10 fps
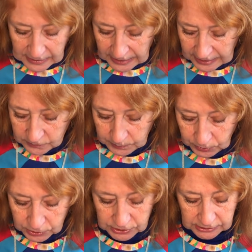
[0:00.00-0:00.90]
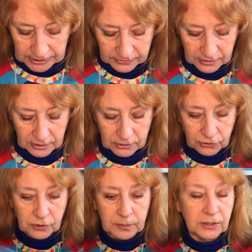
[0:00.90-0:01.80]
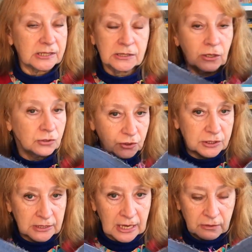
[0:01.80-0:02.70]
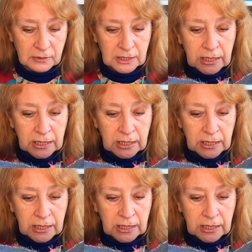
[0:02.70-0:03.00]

had put together another bodice, not just now.